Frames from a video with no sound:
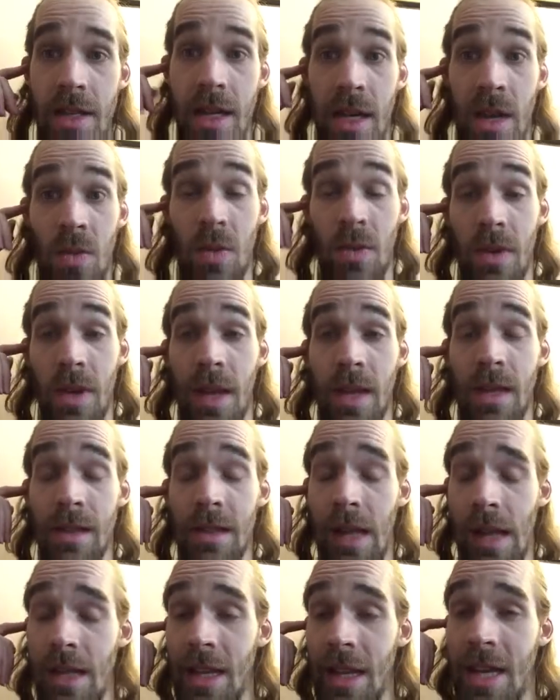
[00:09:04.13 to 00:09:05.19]
is I didn't, like,
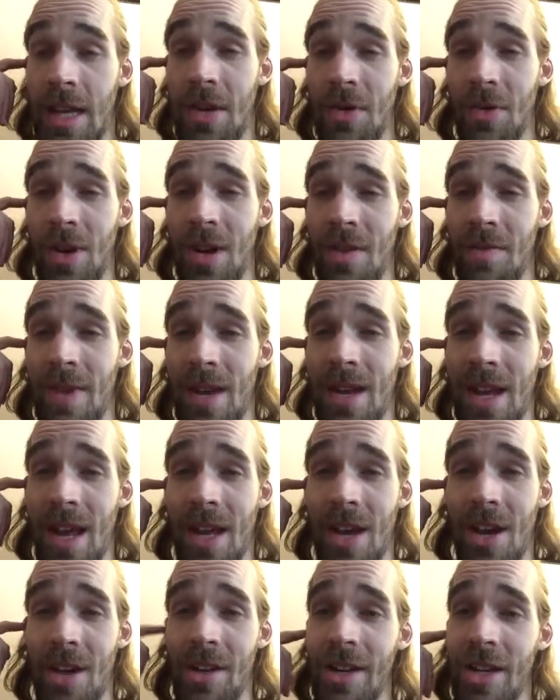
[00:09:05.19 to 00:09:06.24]
luckily I didn't wear my
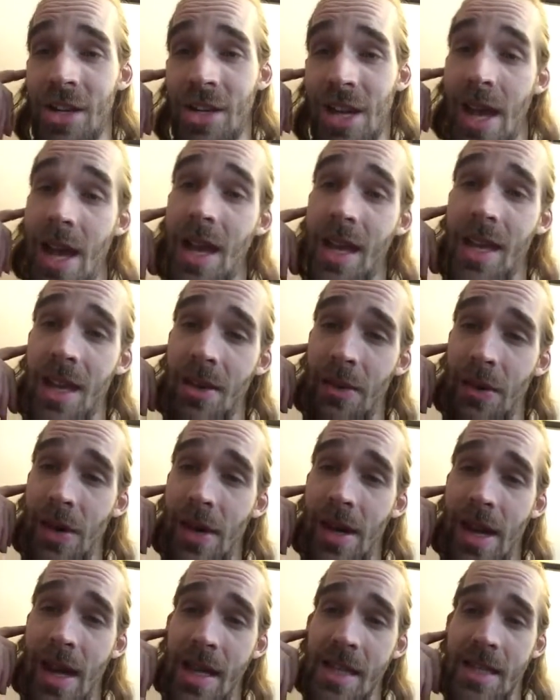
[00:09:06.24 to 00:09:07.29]
iconic jacket
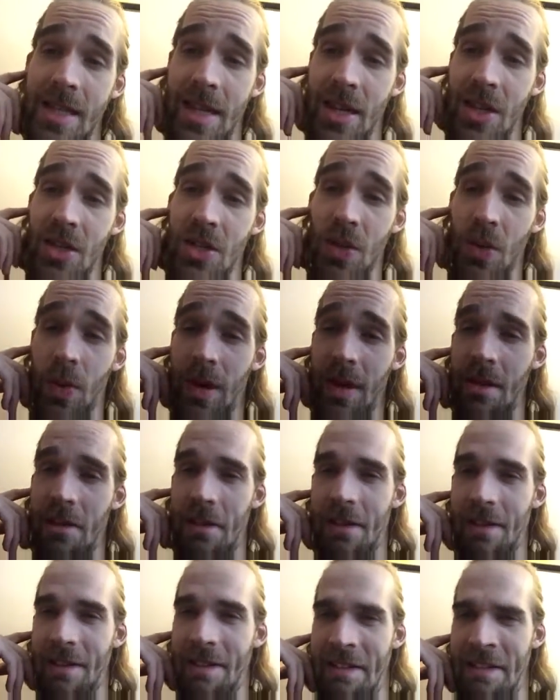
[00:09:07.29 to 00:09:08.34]
where it has an angel wing
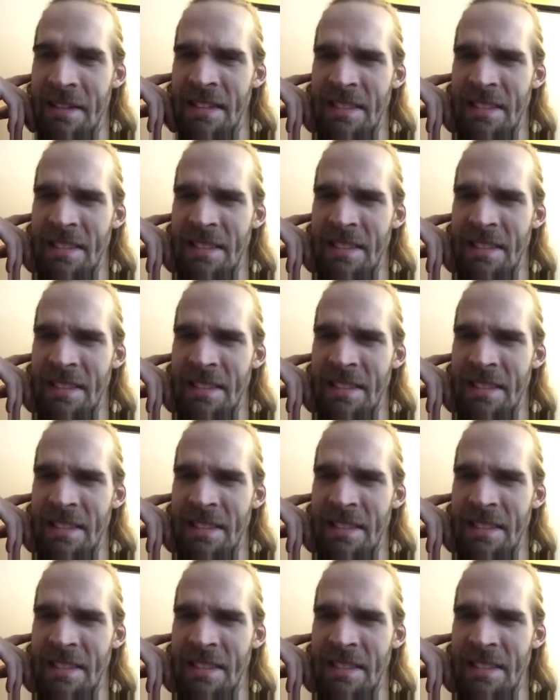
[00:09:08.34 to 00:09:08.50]
on